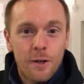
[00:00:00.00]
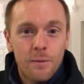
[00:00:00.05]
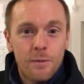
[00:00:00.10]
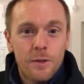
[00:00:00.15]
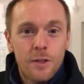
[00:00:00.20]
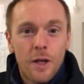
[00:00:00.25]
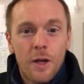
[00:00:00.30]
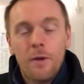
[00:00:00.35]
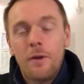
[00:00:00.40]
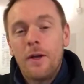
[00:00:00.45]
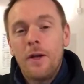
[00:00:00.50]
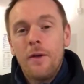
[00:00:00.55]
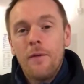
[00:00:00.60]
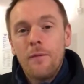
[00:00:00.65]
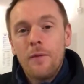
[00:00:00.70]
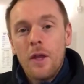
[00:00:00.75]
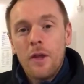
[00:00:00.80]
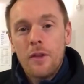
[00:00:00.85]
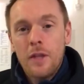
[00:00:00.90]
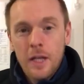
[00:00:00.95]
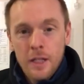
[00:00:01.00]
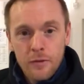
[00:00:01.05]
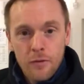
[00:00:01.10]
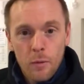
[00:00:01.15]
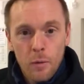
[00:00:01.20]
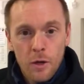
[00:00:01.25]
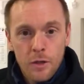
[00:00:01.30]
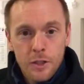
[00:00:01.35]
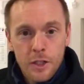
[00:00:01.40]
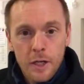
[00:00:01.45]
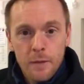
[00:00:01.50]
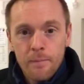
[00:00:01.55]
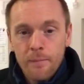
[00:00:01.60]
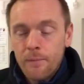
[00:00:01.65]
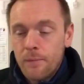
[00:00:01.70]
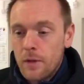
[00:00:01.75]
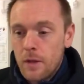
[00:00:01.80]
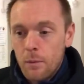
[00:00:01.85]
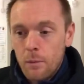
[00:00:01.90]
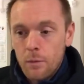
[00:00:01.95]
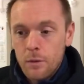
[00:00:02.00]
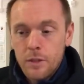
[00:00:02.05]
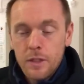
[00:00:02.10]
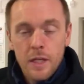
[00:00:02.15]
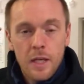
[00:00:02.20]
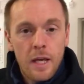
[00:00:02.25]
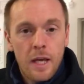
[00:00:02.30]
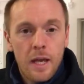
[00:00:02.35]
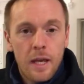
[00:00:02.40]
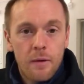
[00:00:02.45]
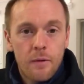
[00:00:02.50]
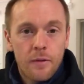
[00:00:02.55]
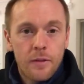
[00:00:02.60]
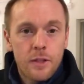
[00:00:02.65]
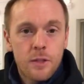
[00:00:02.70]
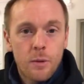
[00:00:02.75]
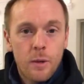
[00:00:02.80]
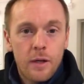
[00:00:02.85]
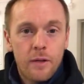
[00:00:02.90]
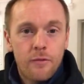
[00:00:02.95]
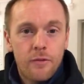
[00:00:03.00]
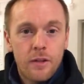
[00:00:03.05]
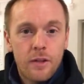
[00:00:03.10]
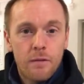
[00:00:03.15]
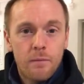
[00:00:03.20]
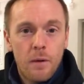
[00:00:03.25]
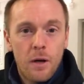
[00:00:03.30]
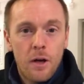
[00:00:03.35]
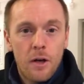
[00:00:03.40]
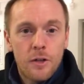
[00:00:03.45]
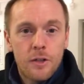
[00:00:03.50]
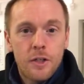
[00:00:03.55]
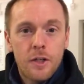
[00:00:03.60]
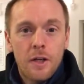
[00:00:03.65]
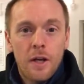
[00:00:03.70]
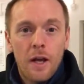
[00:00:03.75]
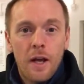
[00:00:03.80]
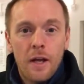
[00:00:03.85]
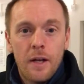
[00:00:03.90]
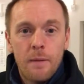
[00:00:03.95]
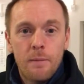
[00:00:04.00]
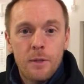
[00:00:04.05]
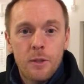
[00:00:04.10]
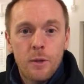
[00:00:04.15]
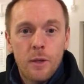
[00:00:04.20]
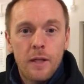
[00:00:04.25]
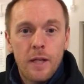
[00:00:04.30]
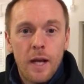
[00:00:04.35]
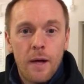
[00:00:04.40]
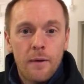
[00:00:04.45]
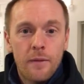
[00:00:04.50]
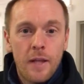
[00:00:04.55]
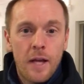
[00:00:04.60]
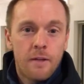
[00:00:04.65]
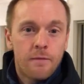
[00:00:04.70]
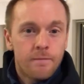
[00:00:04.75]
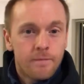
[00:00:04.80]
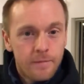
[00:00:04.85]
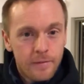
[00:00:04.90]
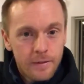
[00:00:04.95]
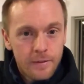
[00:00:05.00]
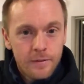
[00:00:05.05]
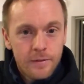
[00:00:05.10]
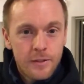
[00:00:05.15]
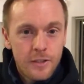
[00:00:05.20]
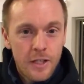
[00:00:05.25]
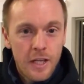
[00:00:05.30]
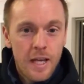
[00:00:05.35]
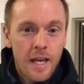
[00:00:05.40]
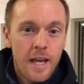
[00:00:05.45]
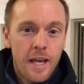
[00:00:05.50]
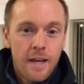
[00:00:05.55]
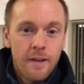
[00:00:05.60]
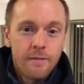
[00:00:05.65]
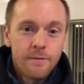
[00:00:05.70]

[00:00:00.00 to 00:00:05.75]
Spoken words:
So thanks for watching. We'll see you here on the 25th of March, and in between now and then, see you here.